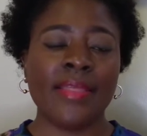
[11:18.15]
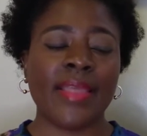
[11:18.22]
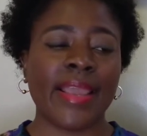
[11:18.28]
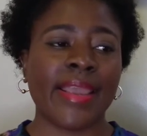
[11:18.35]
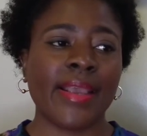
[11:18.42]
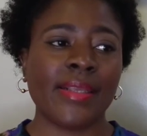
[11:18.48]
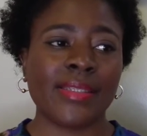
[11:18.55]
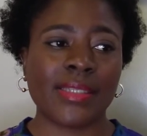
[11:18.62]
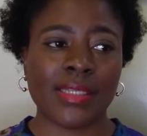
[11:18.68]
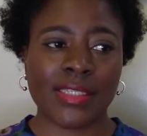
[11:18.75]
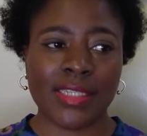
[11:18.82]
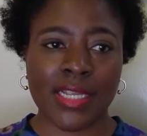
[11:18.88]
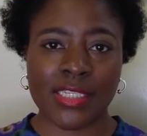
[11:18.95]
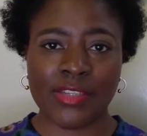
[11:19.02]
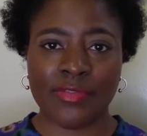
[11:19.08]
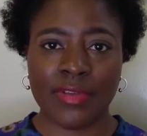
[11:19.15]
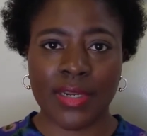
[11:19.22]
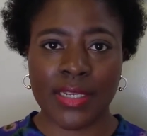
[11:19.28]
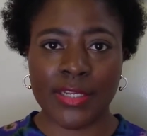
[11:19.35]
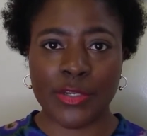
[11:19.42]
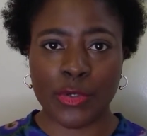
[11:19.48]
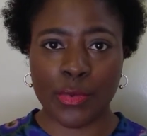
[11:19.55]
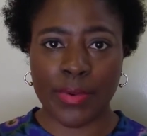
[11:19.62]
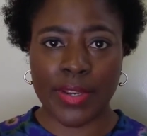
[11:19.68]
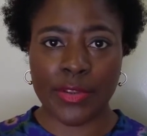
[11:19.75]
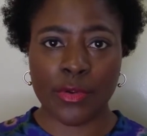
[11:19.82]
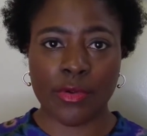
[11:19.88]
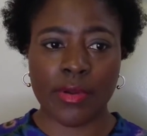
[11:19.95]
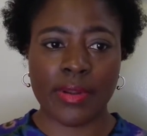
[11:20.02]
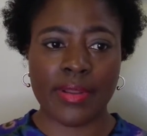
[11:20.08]
they can't successfully do
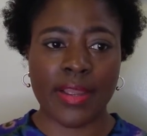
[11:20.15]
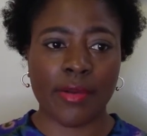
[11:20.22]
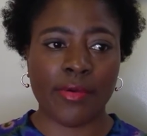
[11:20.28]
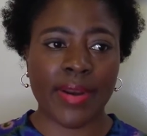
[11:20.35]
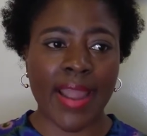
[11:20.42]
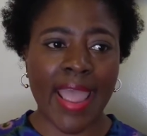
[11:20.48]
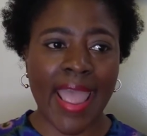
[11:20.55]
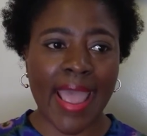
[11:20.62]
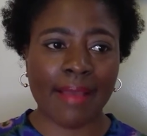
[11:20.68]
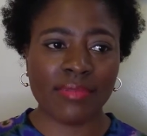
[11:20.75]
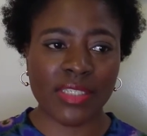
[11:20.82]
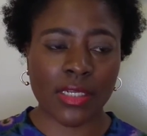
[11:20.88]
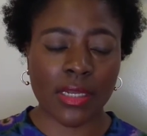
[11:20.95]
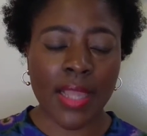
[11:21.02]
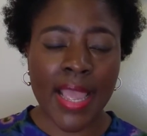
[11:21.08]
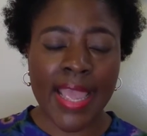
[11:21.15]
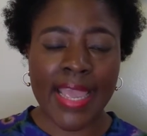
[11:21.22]
it. You're they're going to have to